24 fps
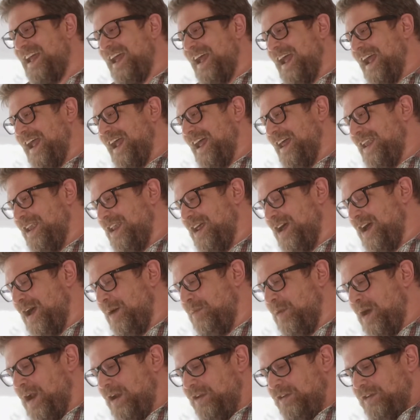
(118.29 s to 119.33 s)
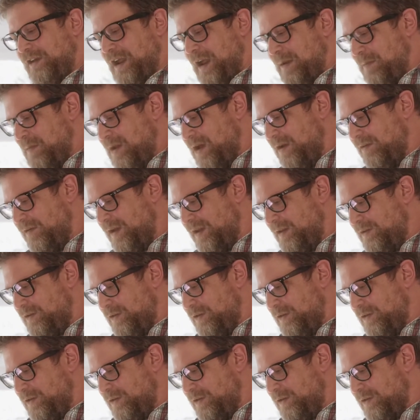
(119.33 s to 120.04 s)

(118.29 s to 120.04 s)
And I'm not ashamed of it